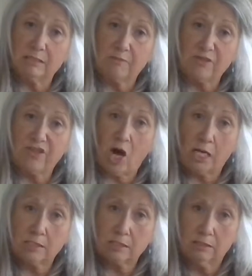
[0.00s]
some
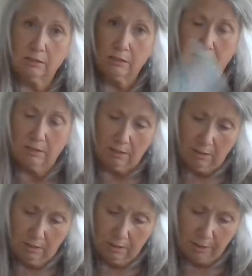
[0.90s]
thought
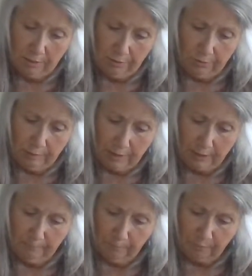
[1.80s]

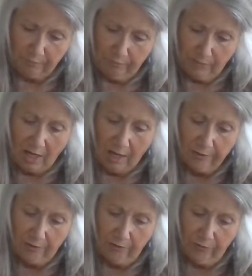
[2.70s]
to
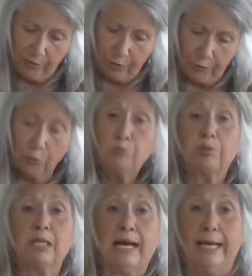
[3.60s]
other than the group
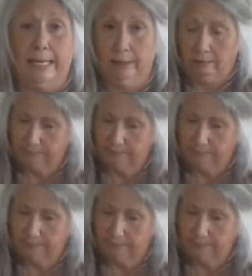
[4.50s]
plan.